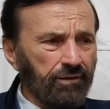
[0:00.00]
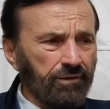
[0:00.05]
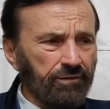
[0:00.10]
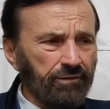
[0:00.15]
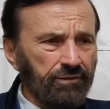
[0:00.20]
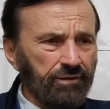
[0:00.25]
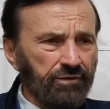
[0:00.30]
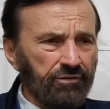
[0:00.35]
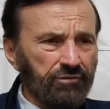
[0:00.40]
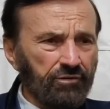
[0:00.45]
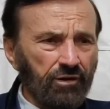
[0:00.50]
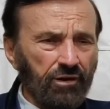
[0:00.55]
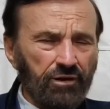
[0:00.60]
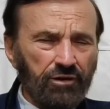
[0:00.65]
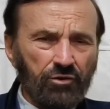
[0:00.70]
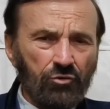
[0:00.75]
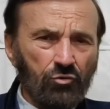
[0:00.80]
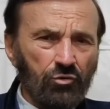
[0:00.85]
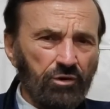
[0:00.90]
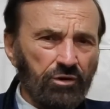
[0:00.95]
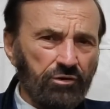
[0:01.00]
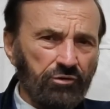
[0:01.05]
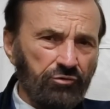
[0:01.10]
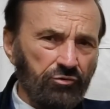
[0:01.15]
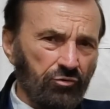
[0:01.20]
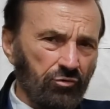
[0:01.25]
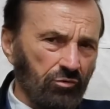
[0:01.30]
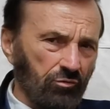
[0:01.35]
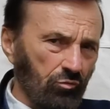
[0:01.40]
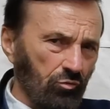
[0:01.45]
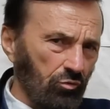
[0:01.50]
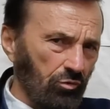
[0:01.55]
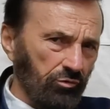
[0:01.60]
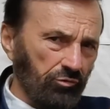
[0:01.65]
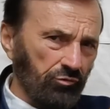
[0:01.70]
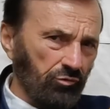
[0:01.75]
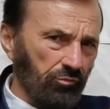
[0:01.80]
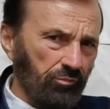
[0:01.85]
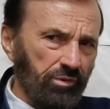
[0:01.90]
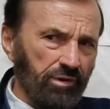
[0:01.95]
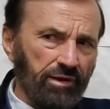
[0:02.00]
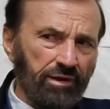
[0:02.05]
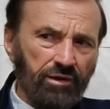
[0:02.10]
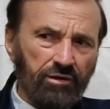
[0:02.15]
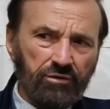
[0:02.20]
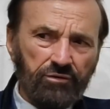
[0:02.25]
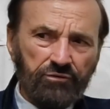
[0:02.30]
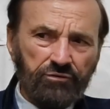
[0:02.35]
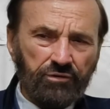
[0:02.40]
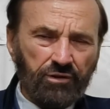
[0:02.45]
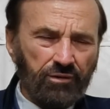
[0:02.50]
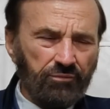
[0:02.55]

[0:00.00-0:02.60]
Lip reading: It's like going into a royal palace.